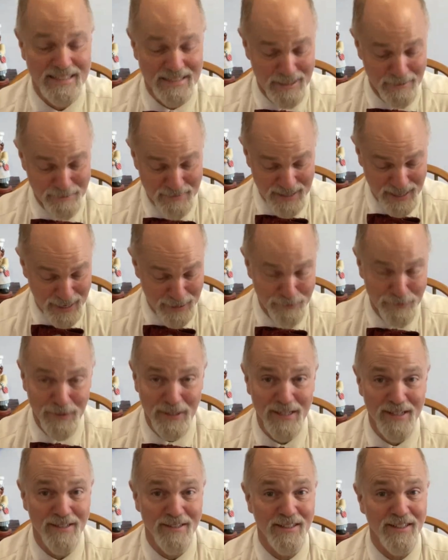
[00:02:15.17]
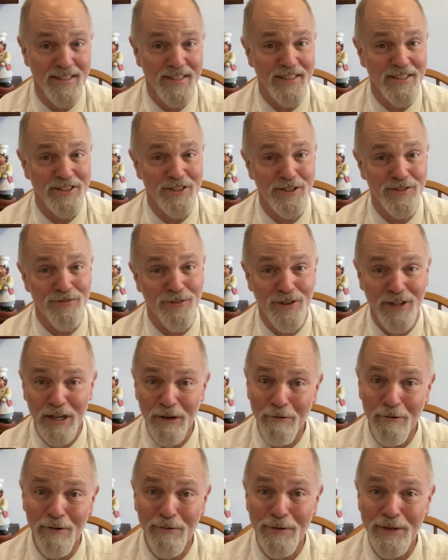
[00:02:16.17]
Sometimes we just
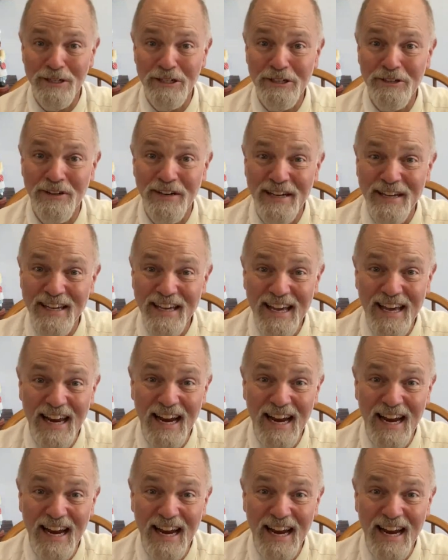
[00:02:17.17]
forget what we're doing.